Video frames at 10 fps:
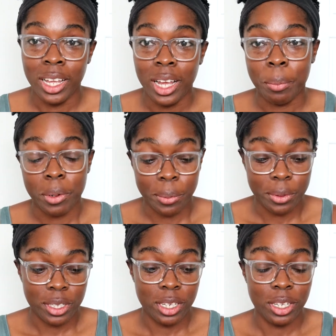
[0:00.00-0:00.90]
I
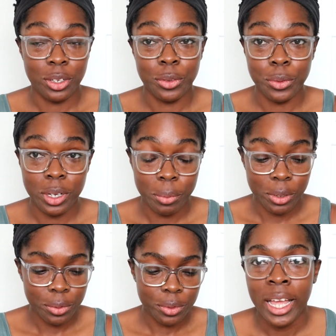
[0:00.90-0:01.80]
purposely grew them
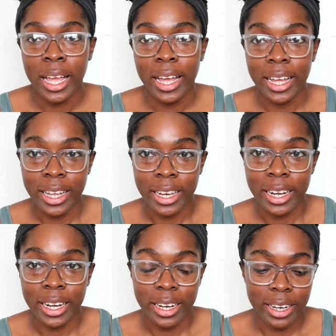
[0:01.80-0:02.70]
out.
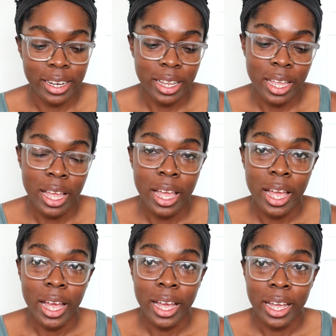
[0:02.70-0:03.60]
And
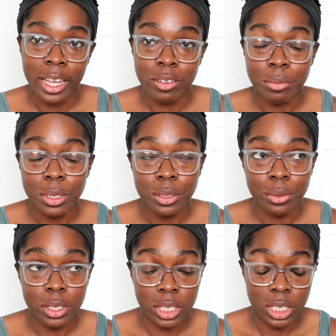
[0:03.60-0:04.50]
I will be
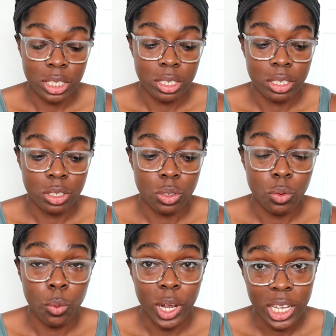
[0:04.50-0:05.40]
using
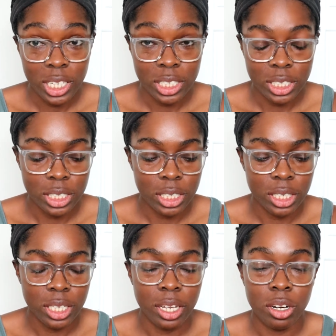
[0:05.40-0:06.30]
wax
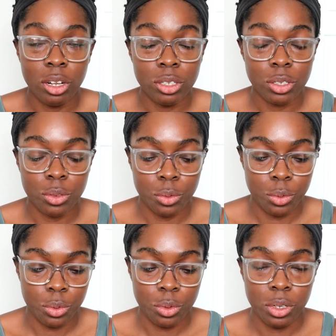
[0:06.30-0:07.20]
and
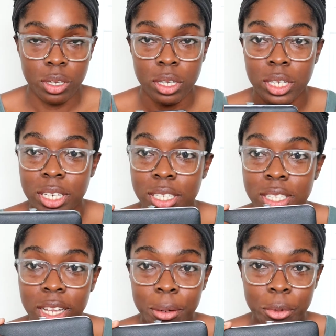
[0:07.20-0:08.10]
also
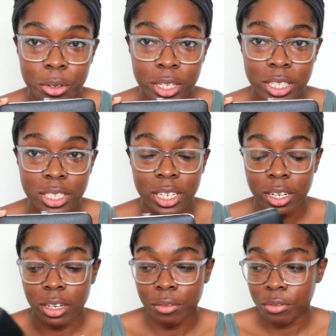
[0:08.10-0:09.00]
this eyebrow kit I
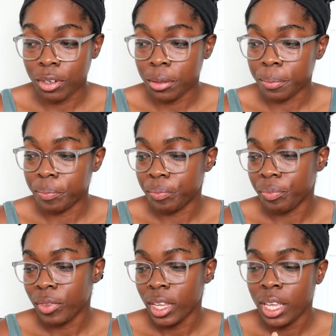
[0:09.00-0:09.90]
got from
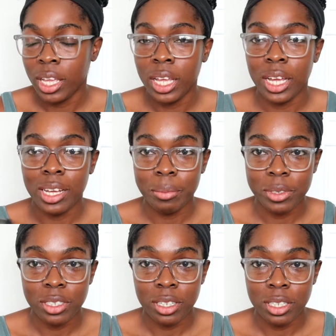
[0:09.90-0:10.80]

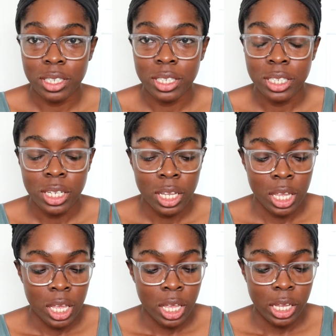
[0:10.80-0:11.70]
Amazon,
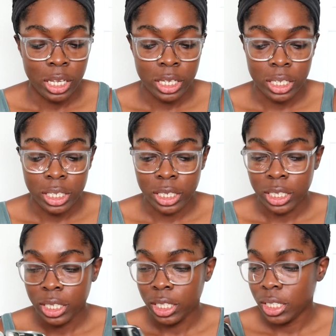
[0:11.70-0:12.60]

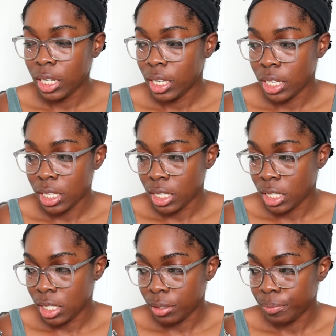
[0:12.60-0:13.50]
and it
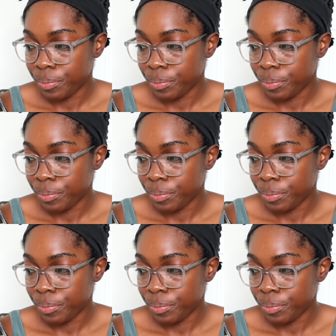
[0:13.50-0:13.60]
has